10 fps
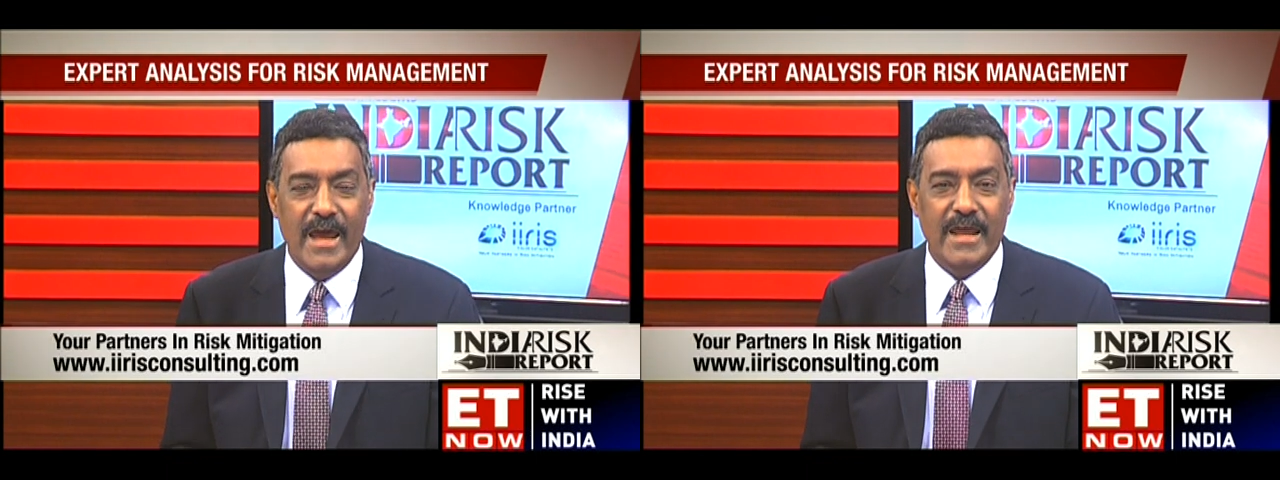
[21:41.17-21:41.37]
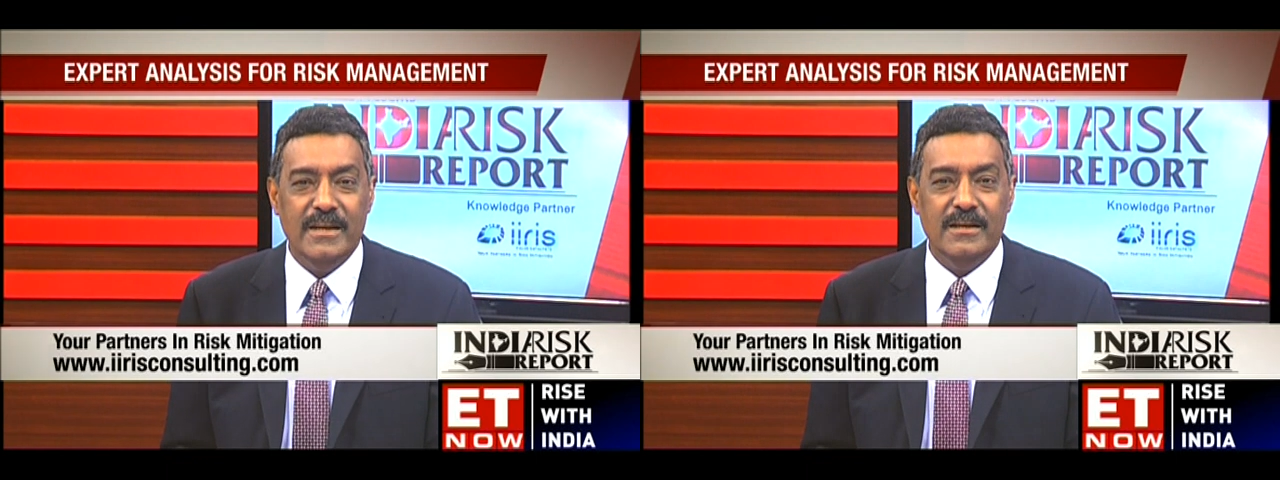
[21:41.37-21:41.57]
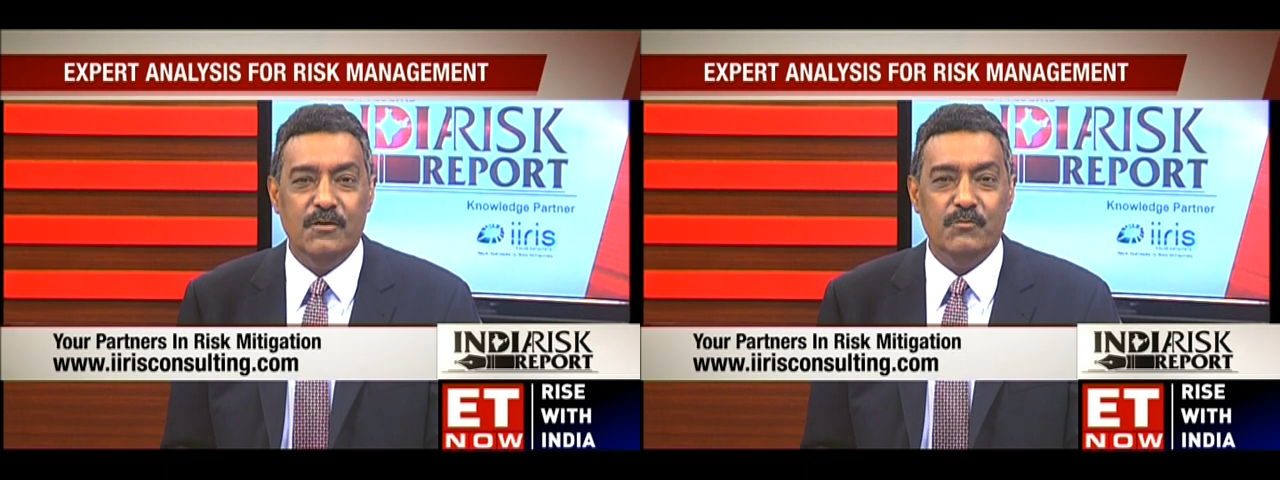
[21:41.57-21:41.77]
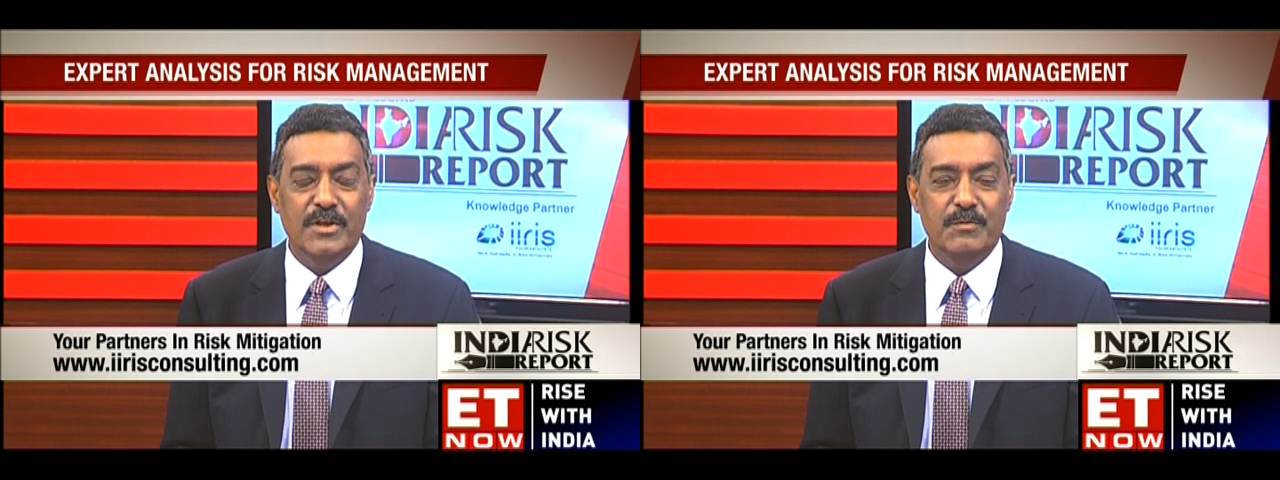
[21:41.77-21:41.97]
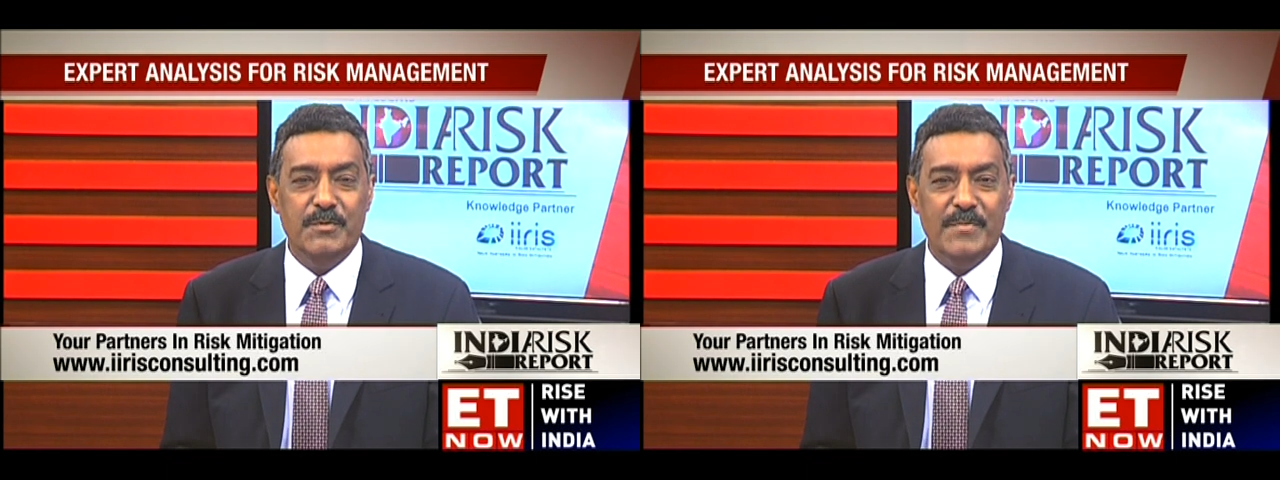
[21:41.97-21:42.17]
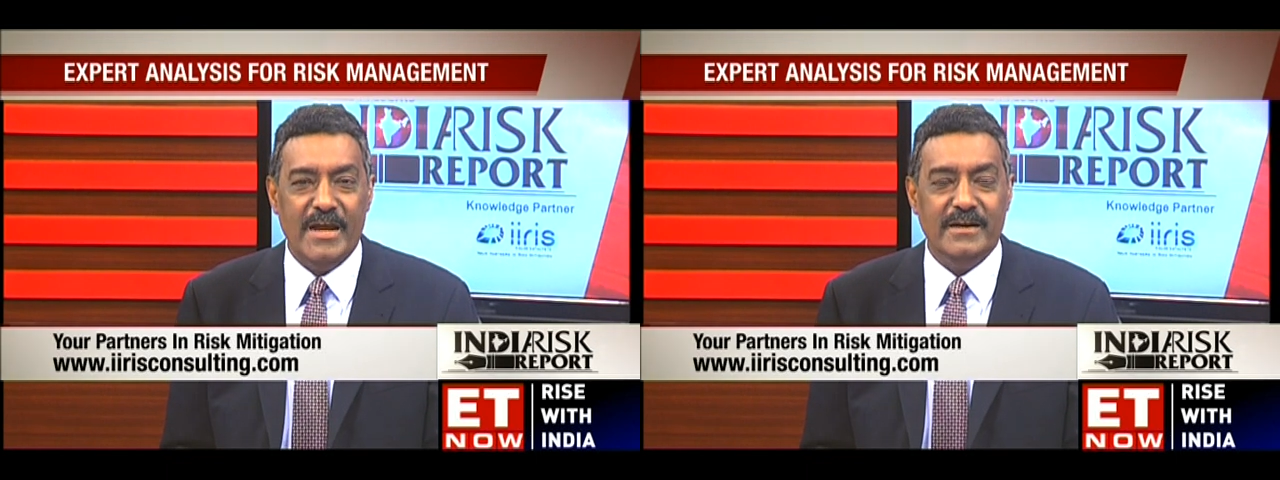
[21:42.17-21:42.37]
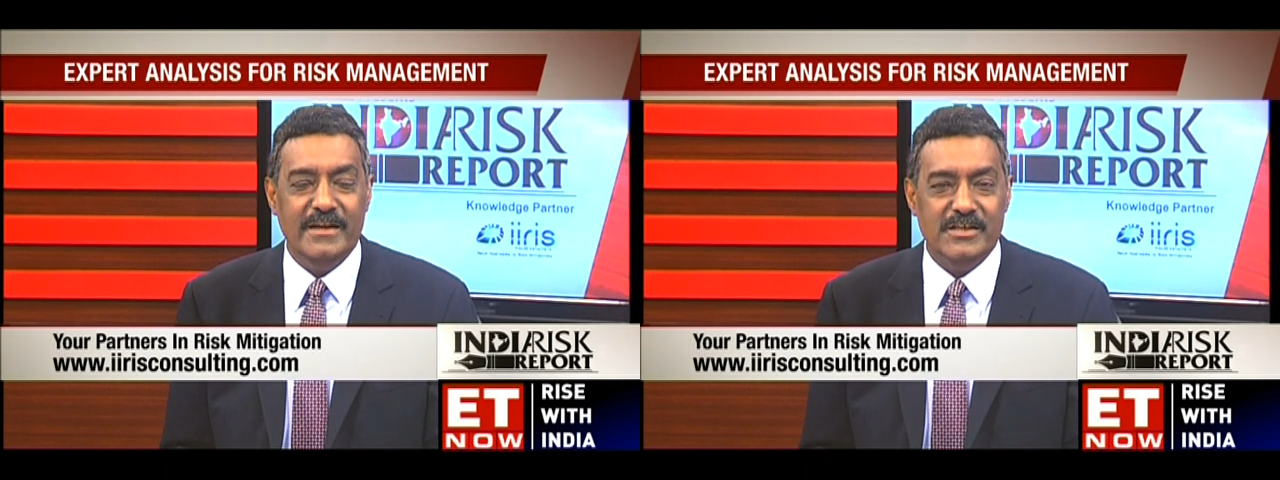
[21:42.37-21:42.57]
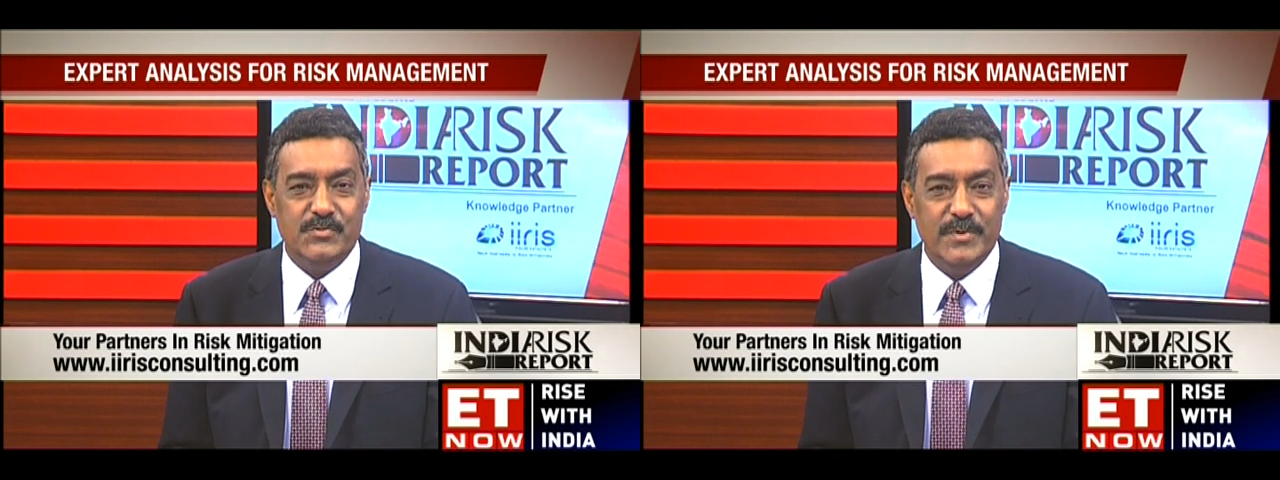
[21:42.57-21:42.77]
And we'll be back
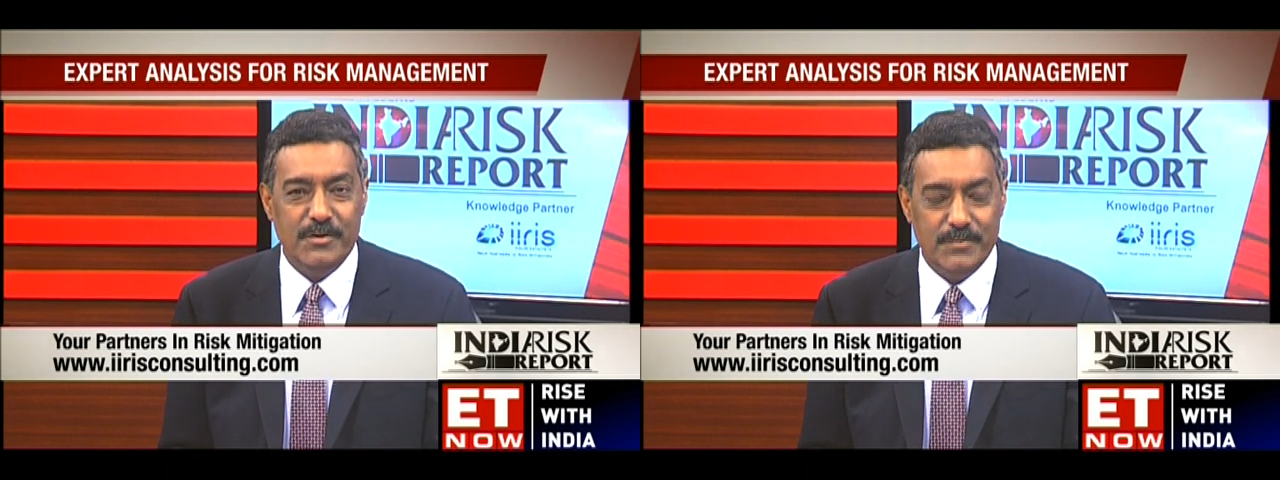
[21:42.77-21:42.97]
next week